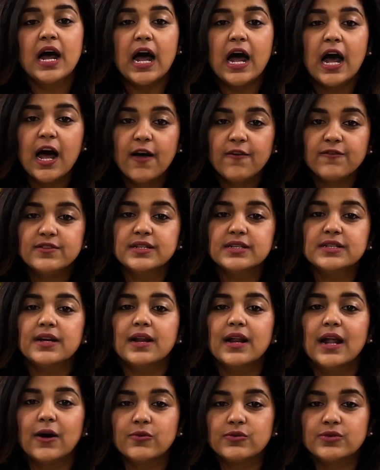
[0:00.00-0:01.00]
After the
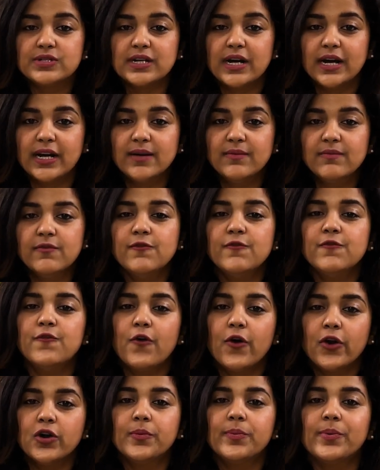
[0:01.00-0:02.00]
allowed time,
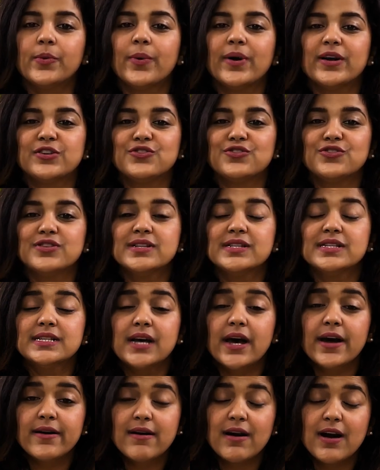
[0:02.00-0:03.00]
follow-up questions
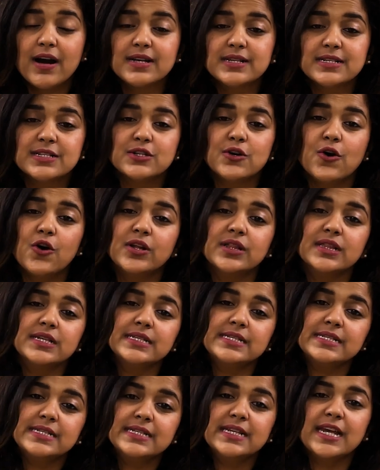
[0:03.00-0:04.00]
are asked on the
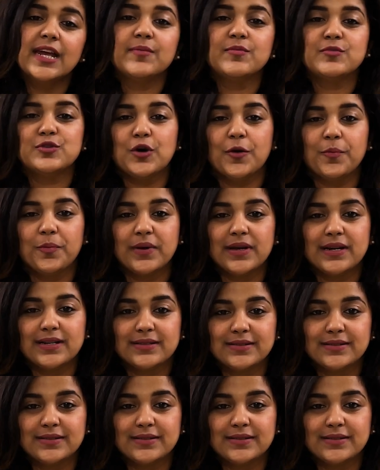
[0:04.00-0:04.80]
same topic.